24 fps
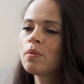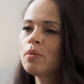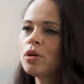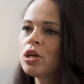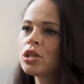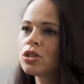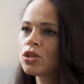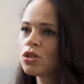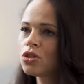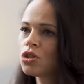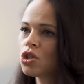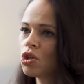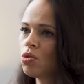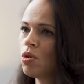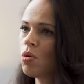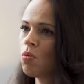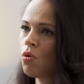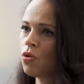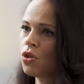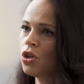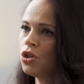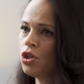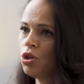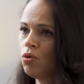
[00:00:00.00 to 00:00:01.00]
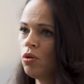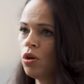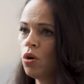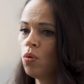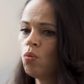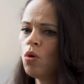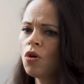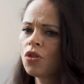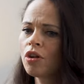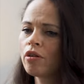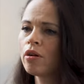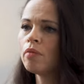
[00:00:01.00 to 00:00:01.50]
person's doing what they're doing or
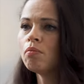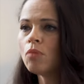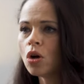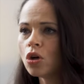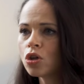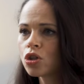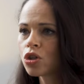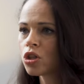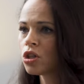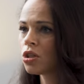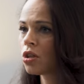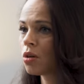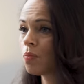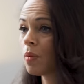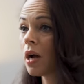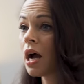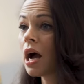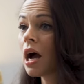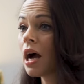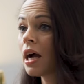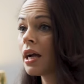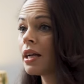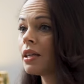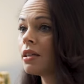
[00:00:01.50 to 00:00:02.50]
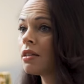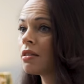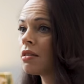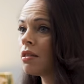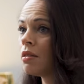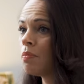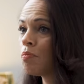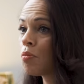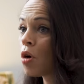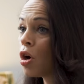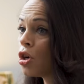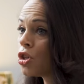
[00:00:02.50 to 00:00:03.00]
what their emotions are behind
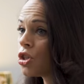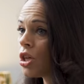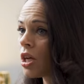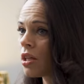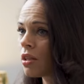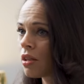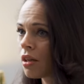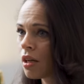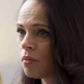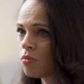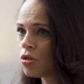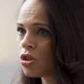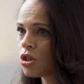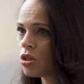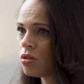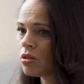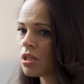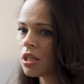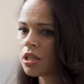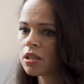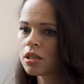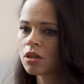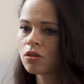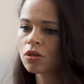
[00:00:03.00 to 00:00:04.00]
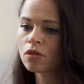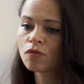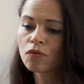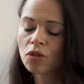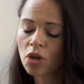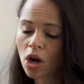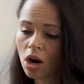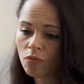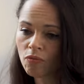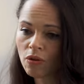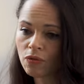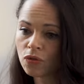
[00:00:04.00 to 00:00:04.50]
the project that I'm shooting. So the
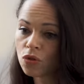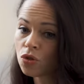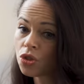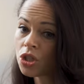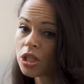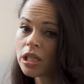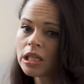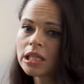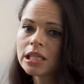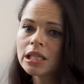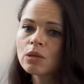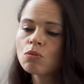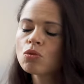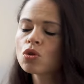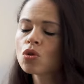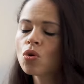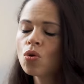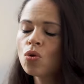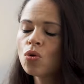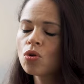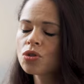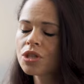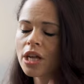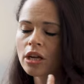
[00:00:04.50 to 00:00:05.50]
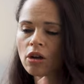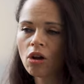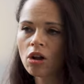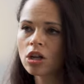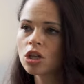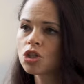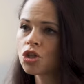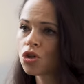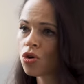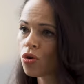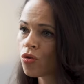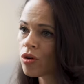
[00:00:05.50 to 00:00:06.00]
Forgotten Refugees, it was all
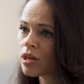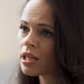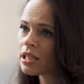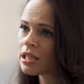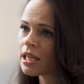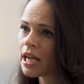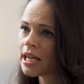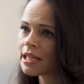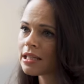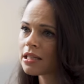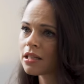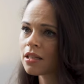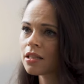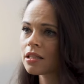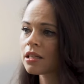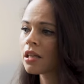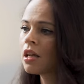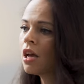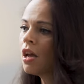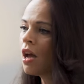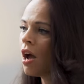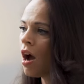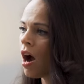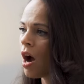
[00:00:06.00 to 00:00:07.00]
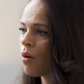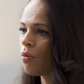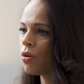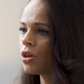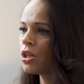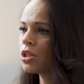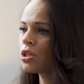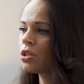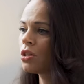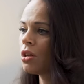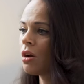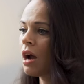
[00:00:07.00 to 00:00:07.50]
psychology orientated because I
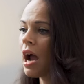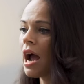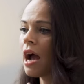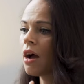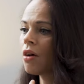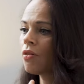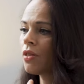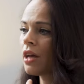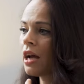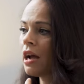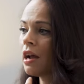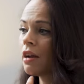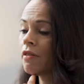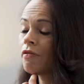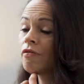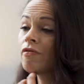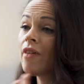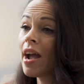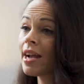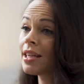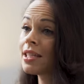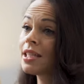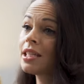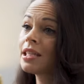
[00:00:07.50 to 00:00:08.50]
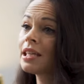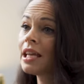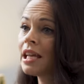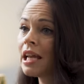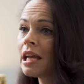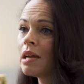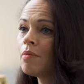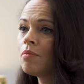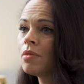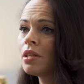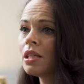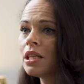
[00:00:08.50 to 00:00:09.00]
wanted to know how that affected
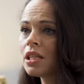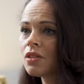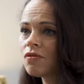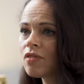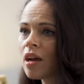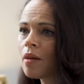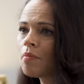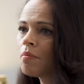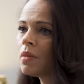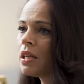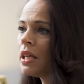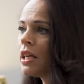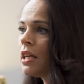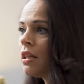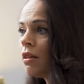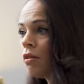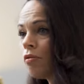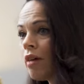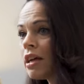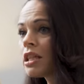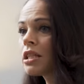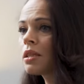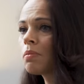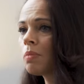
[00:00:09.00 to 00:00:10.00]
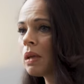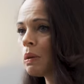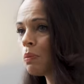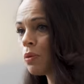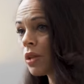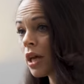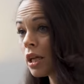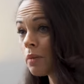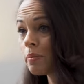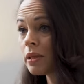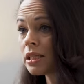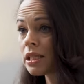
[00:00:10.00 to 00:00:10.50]
him and his family and the rest of the people
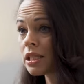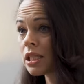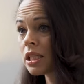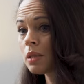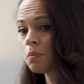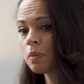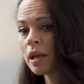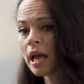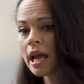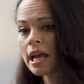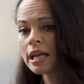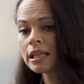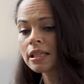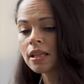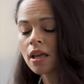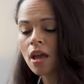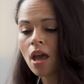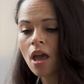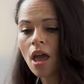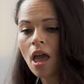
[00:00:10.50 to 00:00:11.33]
that had been displaced.